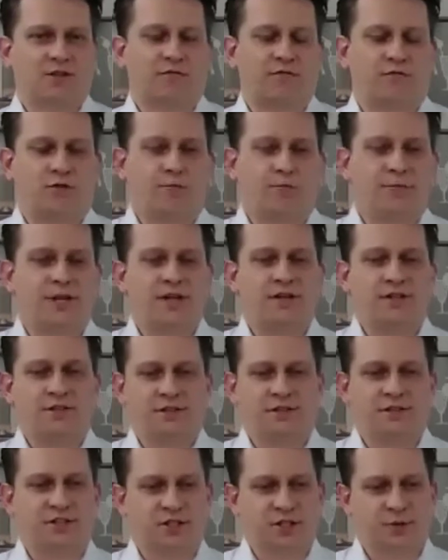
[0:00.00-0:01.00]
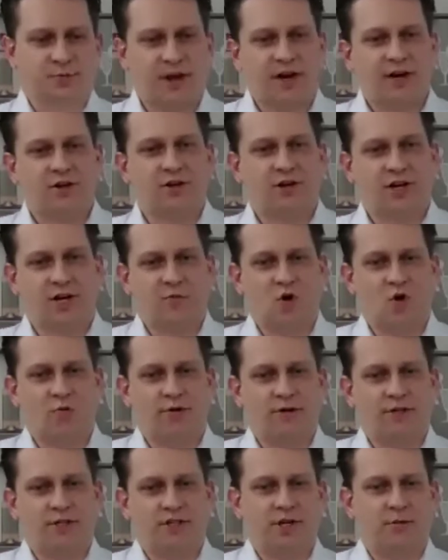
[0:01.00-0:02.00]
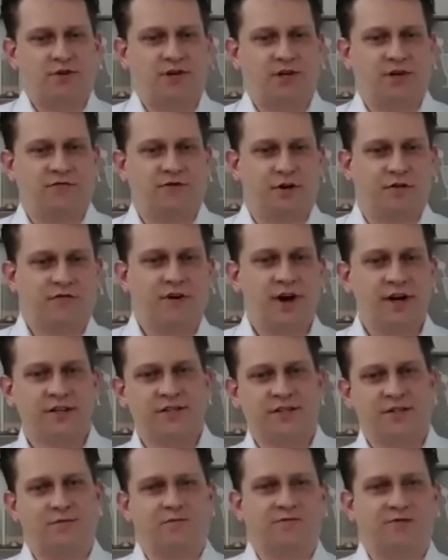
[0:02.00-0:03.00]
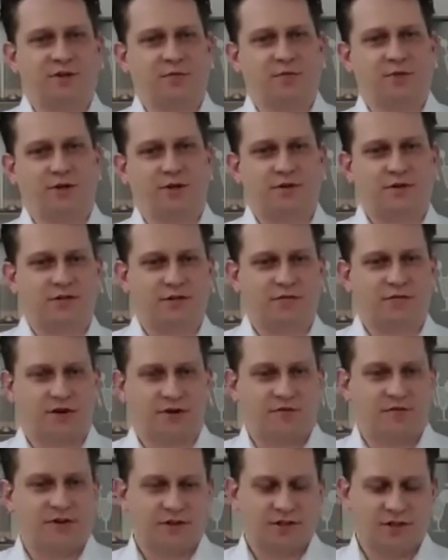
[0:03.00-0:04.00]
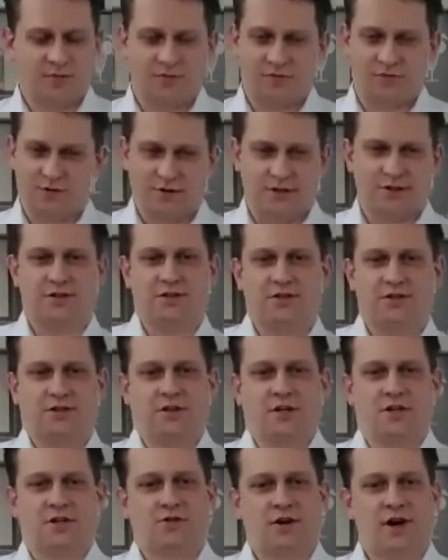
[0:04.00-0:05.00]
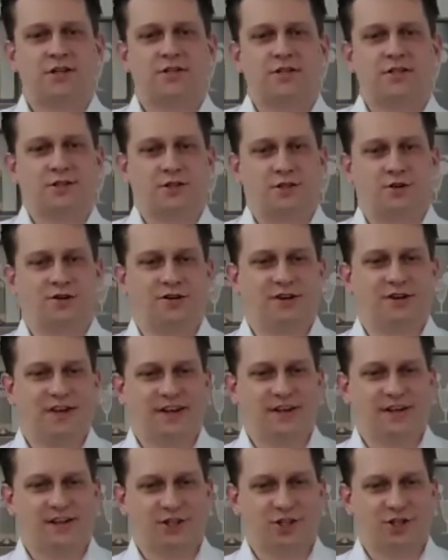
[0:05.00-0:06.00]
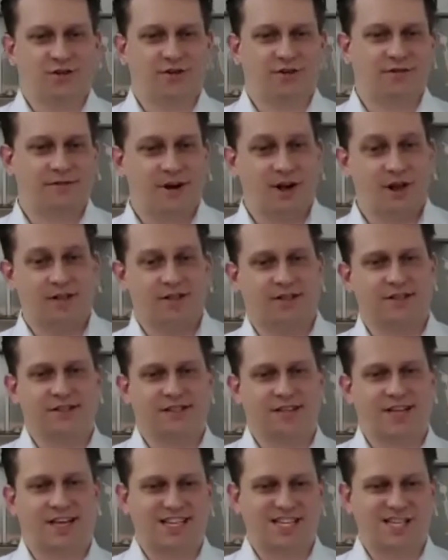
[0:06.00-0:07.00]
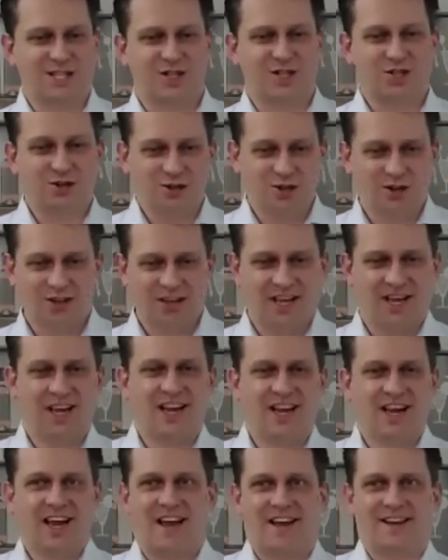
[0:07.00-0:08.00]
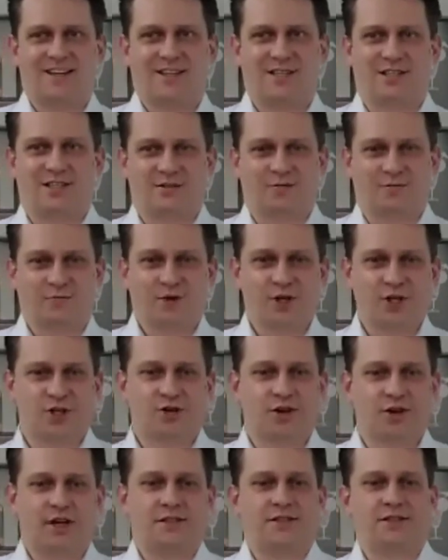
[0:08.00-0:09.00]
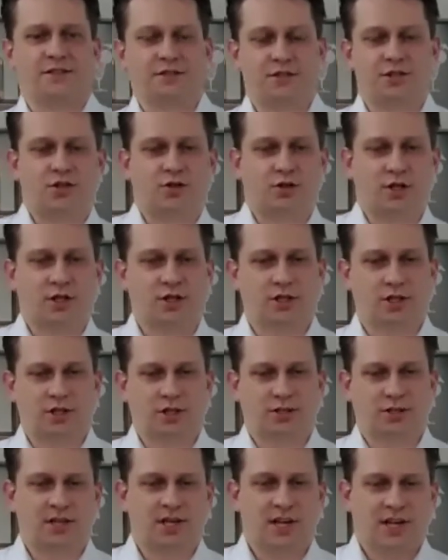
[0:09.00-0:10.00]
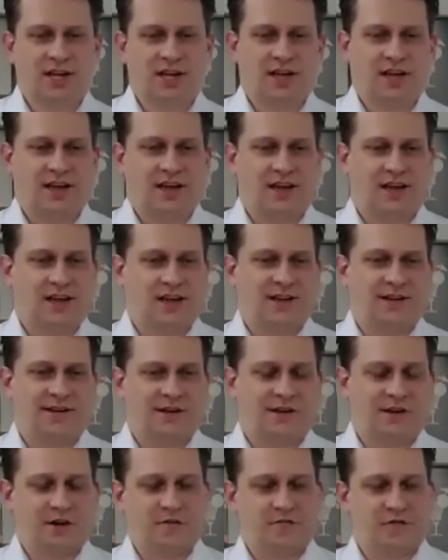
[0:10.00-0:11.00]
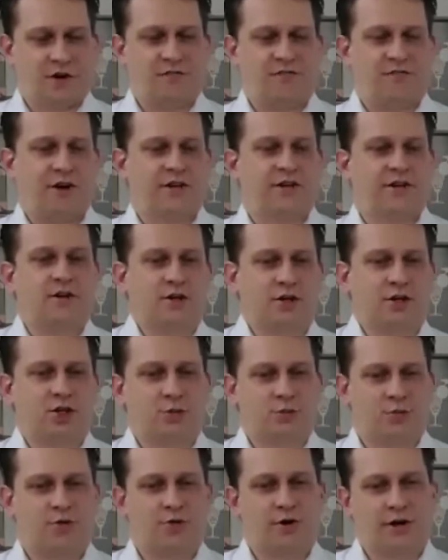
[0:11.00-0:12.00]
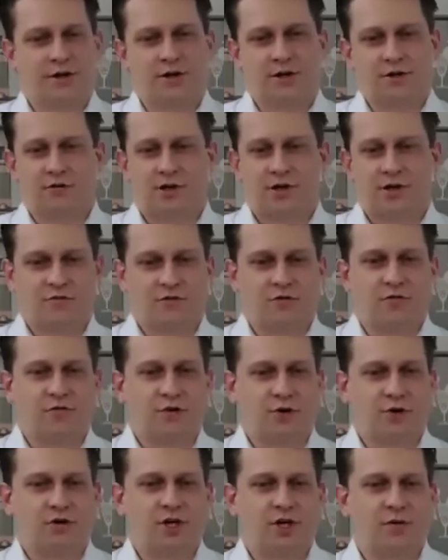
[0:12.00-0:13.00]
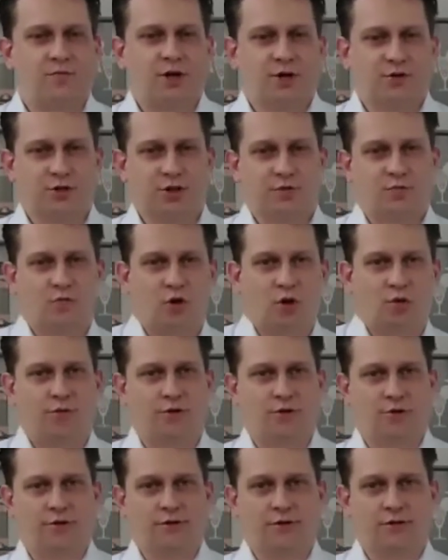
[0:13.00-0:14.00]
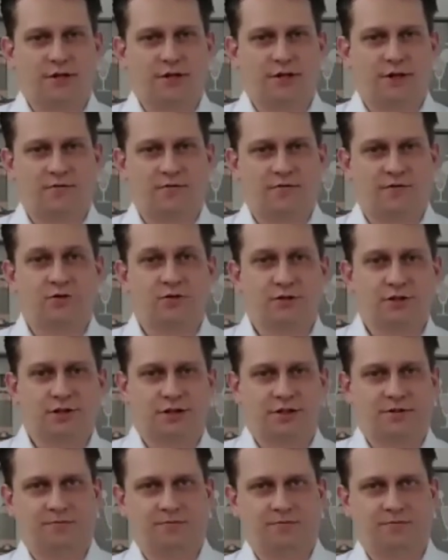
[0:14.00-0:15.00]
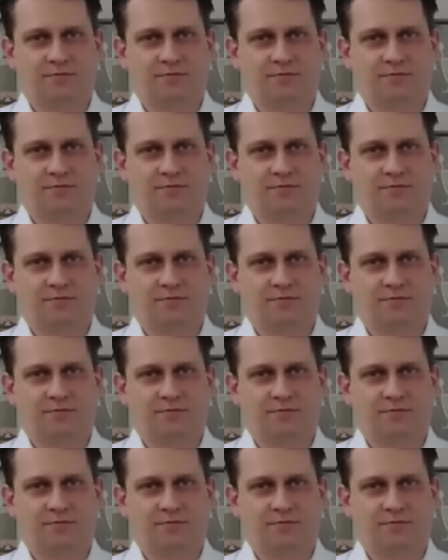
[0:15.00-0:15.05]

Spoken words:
for me as an inspector, I'm always happy if I find something, because if I find some porosity and cracks and so on, I can show, well, the scan is good. I can visualize these structures. And if I find a large pore, I don't have to worry about small pores that I won't see.